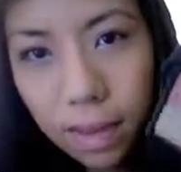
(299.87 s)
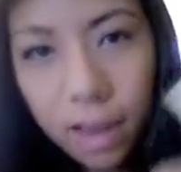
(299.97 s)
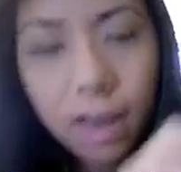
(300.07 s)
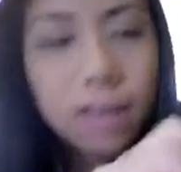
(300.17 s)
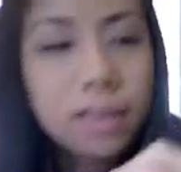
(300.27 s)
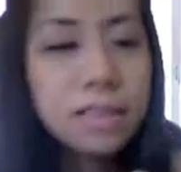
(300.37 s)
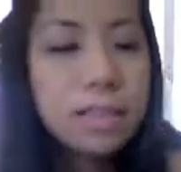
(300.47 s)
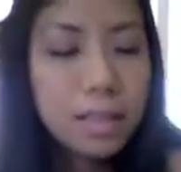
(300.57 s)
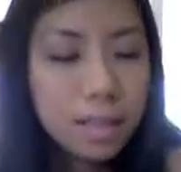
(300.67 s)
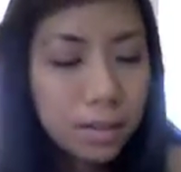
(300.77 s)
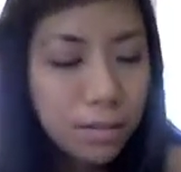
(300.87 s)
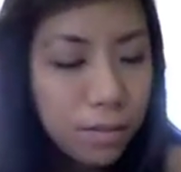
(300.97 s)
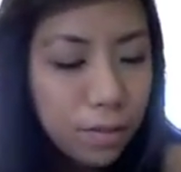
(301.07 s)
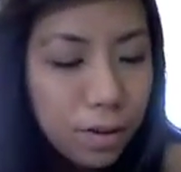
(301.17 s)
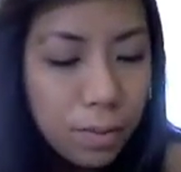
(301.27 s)
And
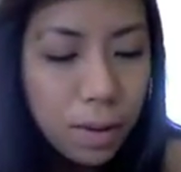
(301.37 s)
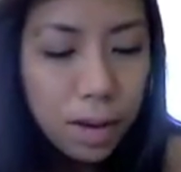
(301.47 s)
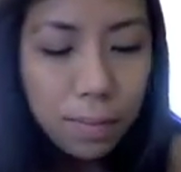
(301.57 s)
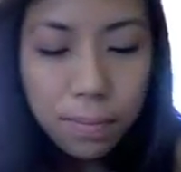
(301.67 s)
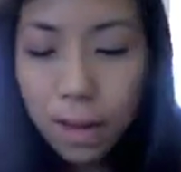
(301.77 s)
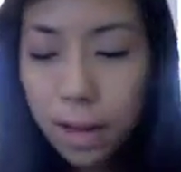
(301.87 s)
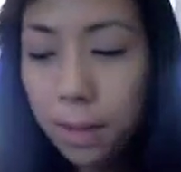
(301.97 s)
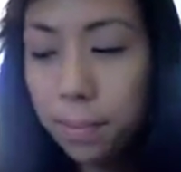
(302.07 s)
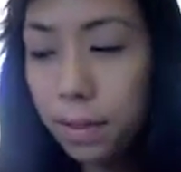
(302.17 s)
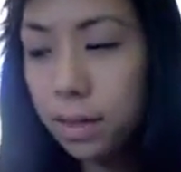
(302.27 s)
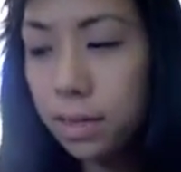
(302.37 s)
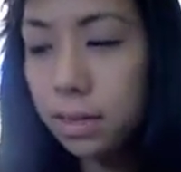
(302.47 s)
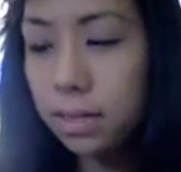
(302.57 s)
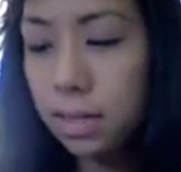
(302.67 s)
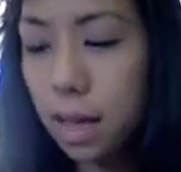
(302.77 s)
for no makeup
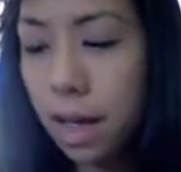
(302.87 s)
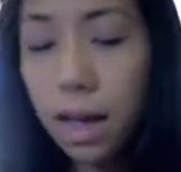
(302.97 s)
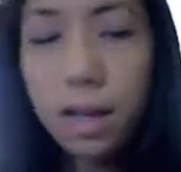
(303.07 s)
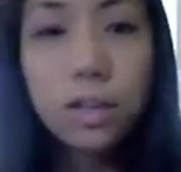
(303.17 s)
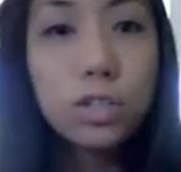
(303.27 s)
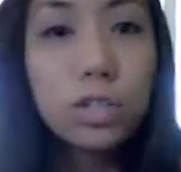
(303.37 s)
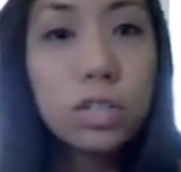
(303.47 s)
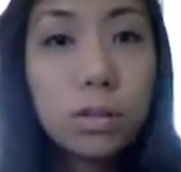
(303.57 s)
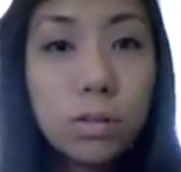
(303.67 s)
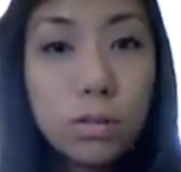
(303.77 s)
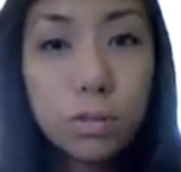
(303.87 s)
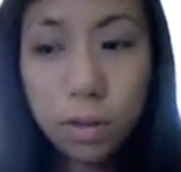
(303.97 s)
looks, I usually don't use